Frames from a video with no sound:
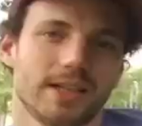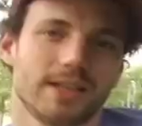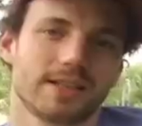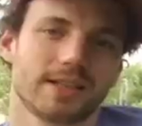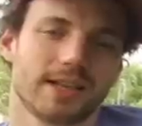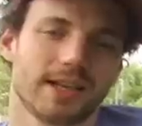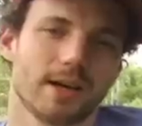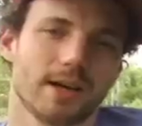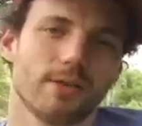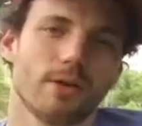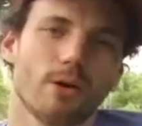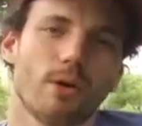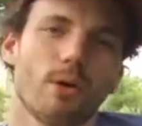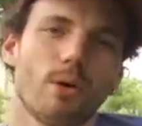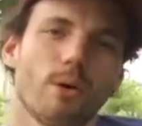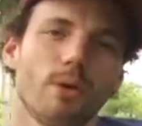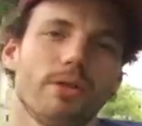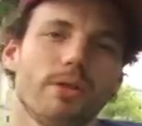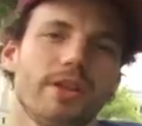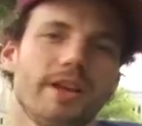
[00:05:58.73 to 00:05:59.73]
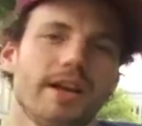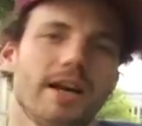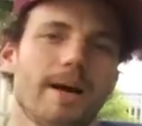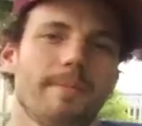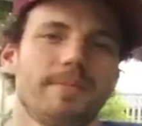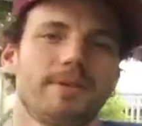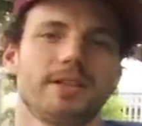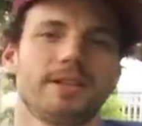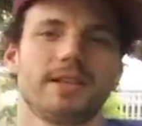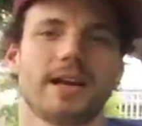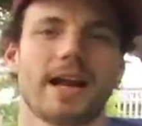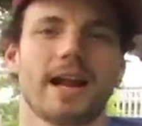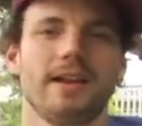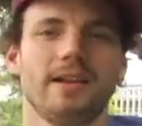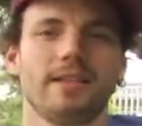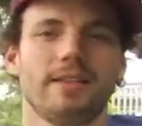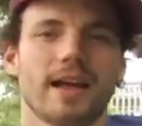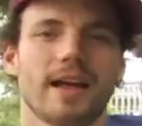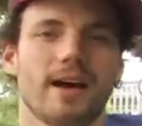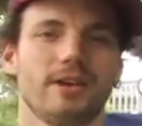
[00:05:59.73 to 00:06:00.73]
and scale the whole thing up to
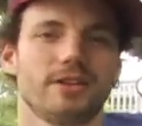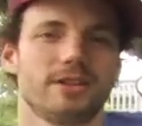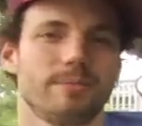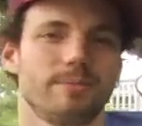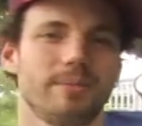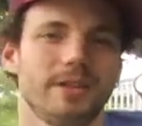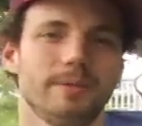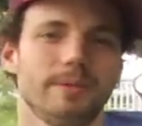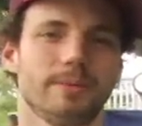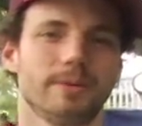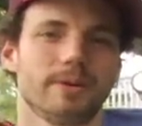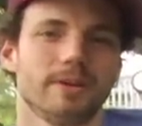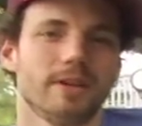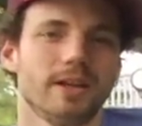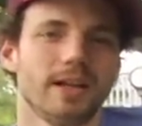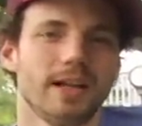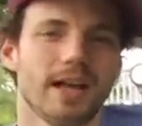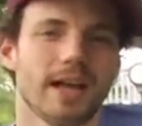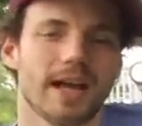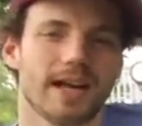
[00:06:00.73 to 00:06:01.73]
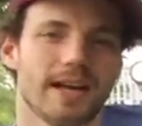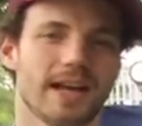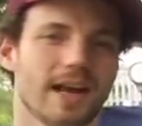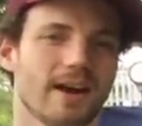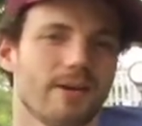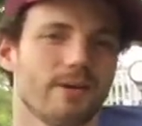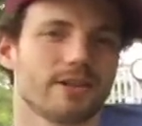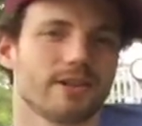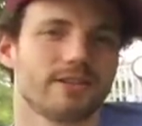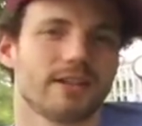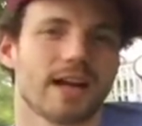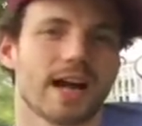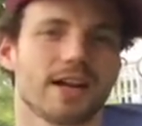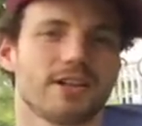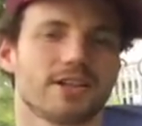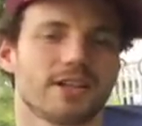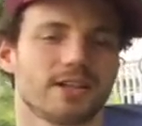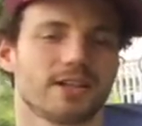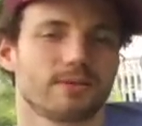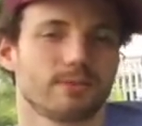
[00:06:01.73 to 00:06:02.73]
90,000 people. And now it's
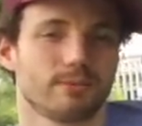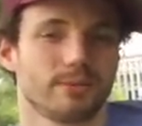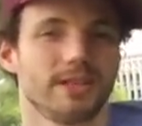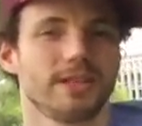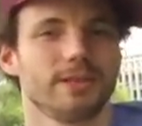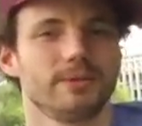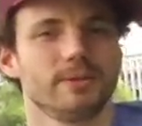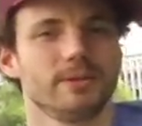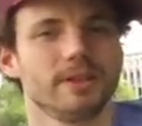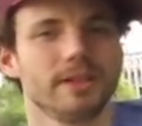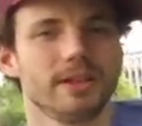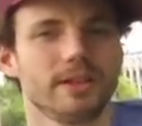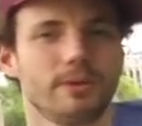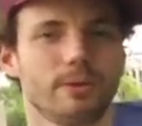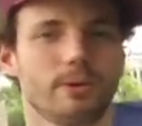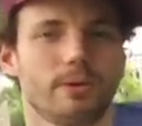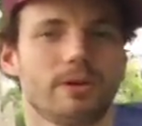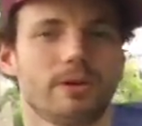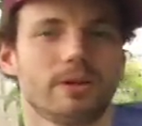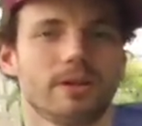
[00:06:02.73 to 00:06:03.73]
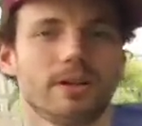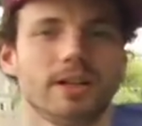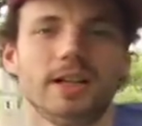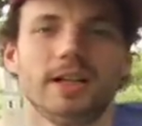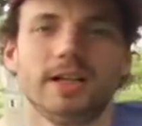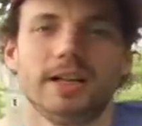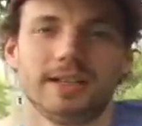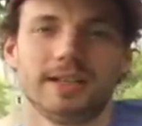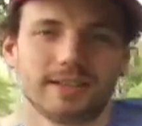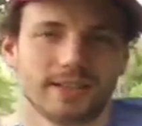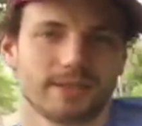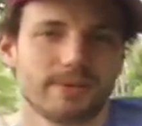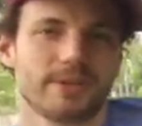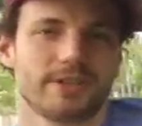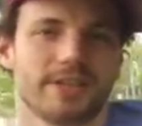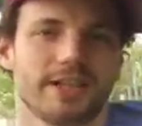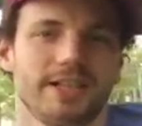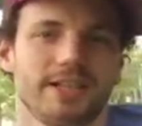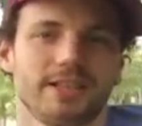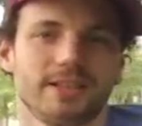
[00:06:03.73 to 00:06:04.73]
not just really, really cool. It's like we're
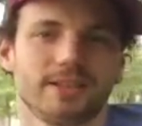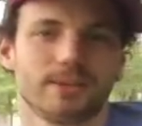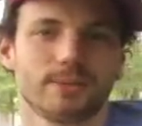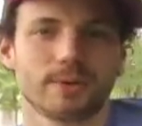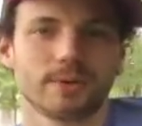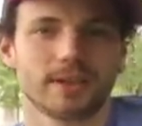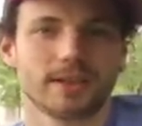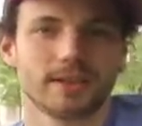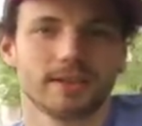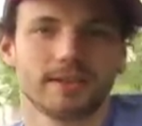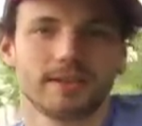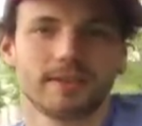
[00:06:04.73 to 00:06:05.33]
changing the world.